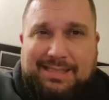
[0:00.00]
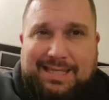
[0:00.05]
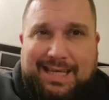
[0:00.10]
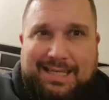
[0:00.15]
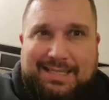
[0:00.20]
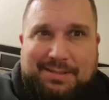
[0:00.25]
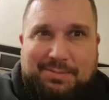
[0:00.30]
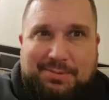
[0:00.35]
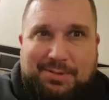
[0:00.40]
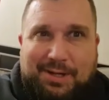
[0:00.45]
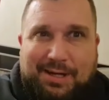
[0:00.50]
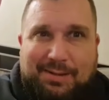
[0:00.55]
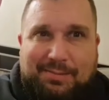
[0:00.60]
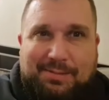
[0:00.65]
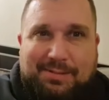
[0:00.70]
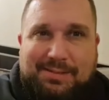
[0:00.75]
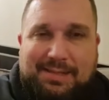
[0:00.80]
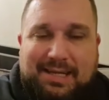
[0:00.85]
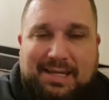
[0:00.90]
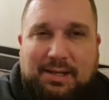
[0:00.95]
Hit subscribe,
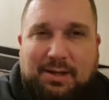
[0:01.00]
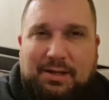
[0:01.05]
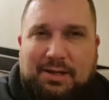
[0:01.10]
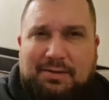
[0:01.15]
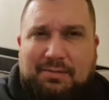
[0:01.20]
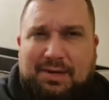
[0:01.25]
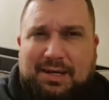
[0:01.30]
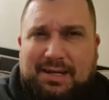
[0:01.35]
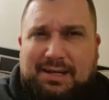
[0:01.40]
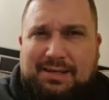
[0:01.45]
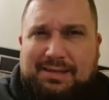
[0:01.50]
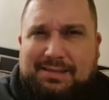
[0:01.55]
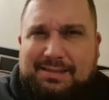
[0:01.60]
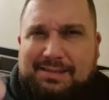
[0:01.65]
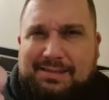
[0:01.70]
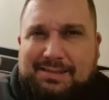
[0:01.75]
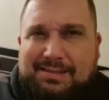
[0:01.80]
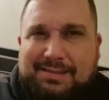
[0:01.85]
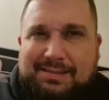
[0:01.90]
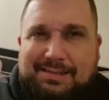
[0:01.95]
hit like on the video.
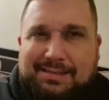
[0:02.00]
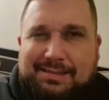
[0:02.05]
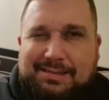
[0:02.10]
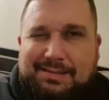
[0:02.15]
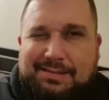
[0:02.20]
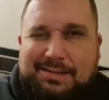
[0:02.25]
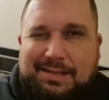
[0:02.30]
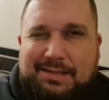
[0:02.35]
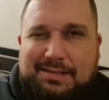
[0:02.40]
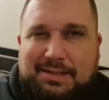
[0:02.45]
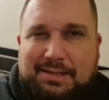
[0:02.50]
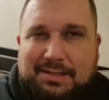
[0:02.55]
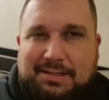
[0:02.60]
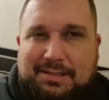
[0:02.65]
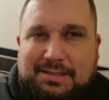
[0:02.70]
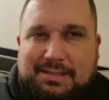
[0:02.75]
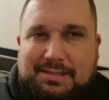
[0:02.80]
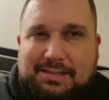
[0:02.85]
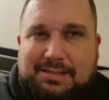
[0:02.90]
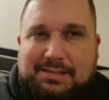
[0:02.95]
Cheers,
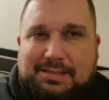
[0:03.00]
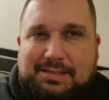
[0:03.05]
guys.